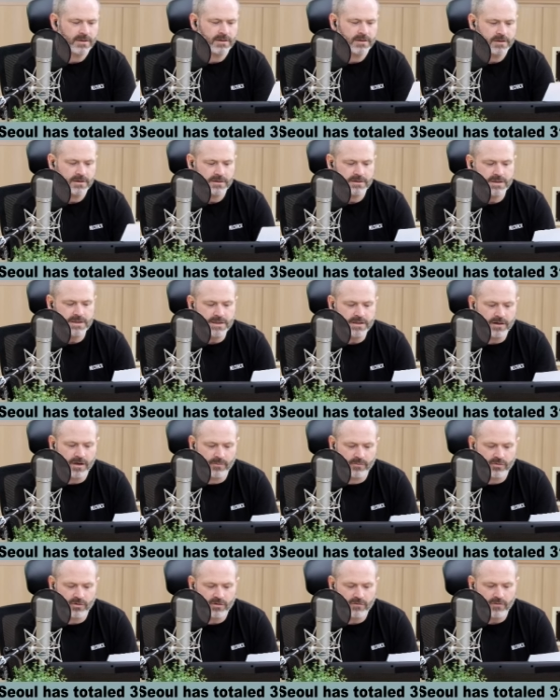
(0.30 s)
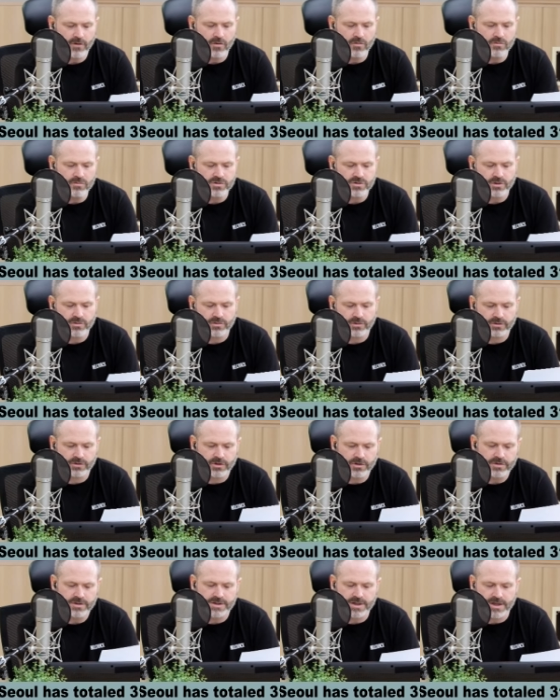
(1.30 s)
The number of ozone
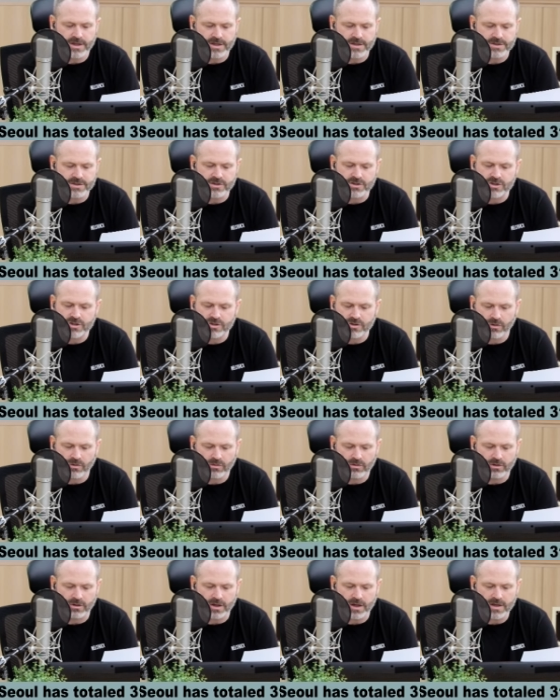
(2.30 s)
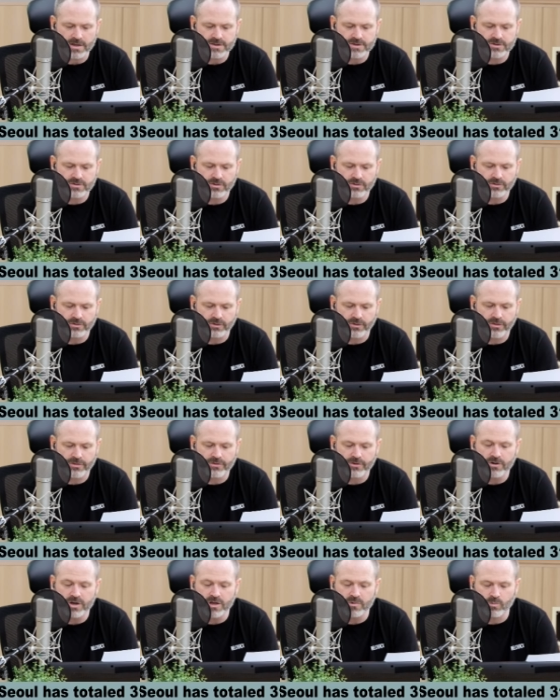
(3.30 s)
alert days in Seoul has totaled
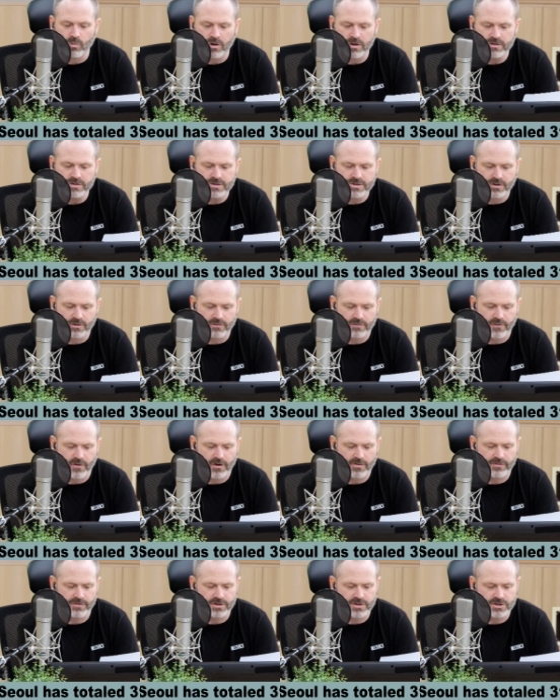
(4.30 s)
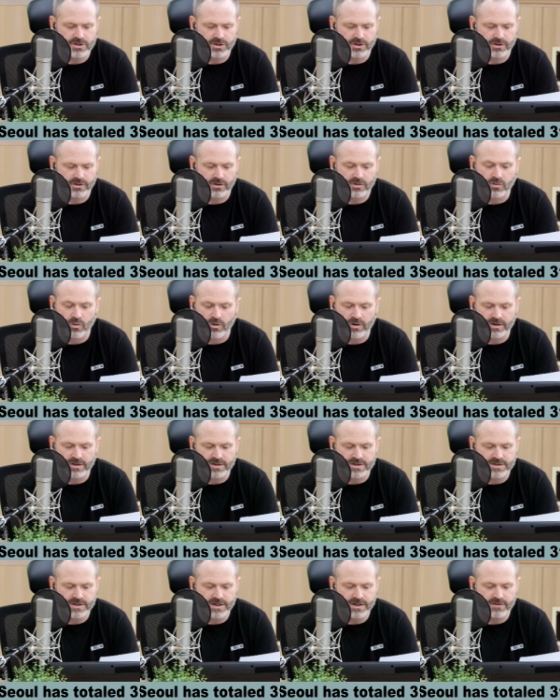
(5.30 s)
thirty-one so far this year, according to
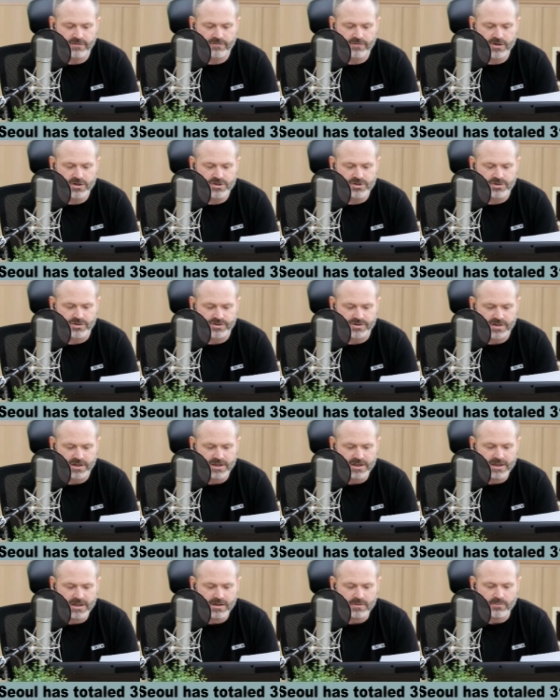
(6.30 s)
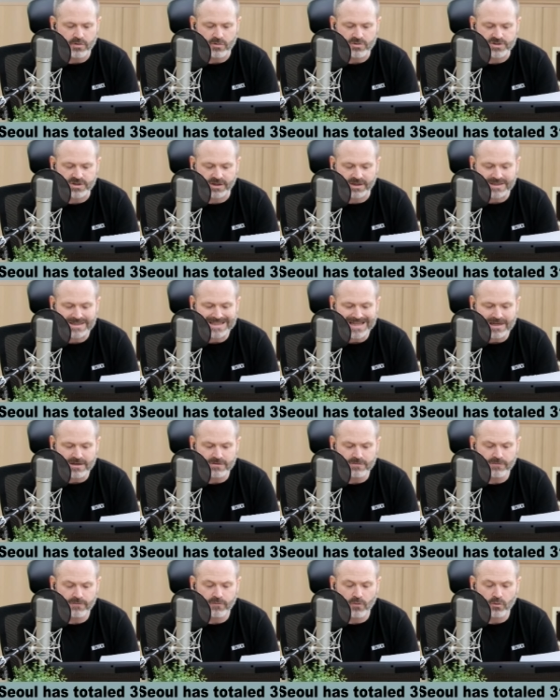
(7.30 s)
city officials, posting a
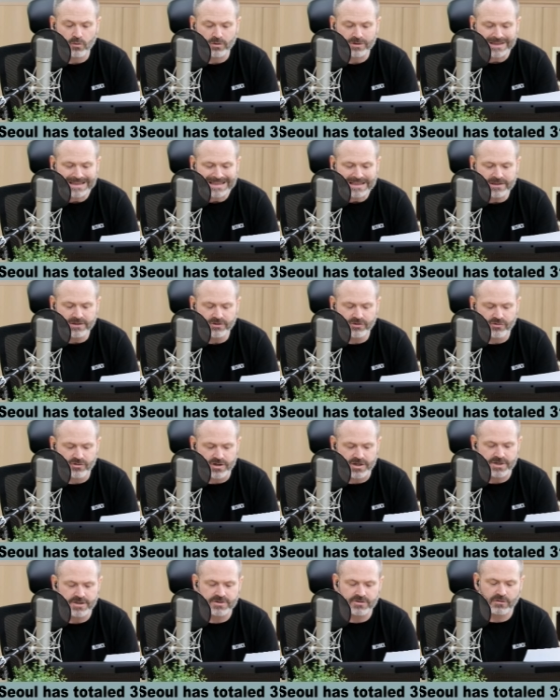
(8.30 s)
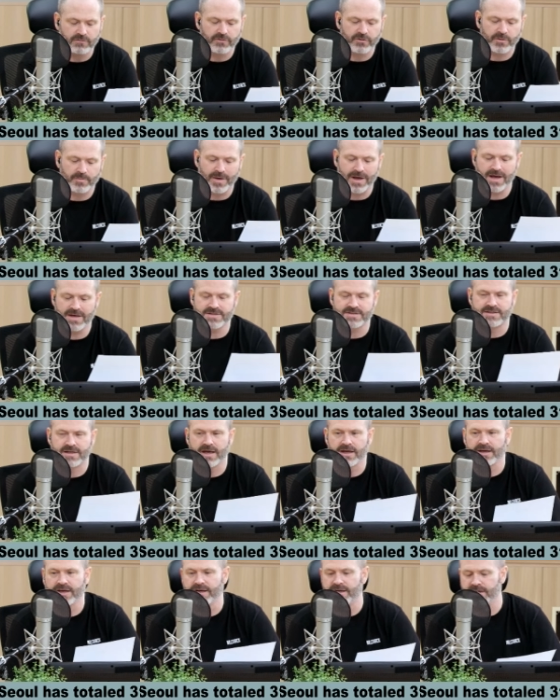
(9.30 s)
tenfold increase over the past
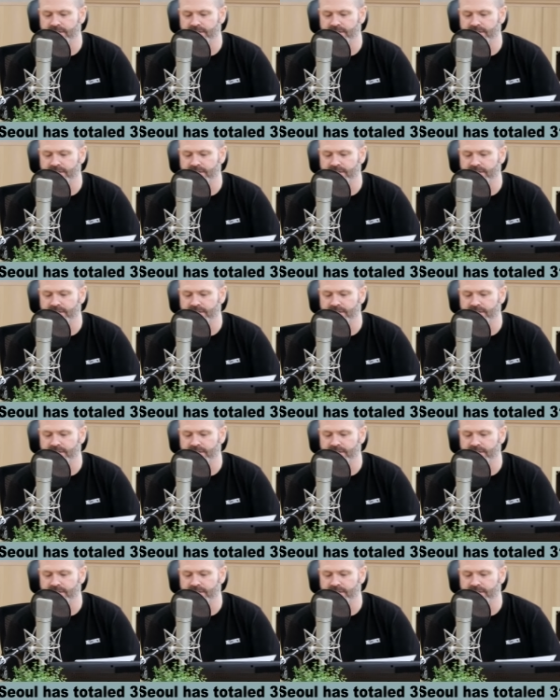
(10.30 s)
decade.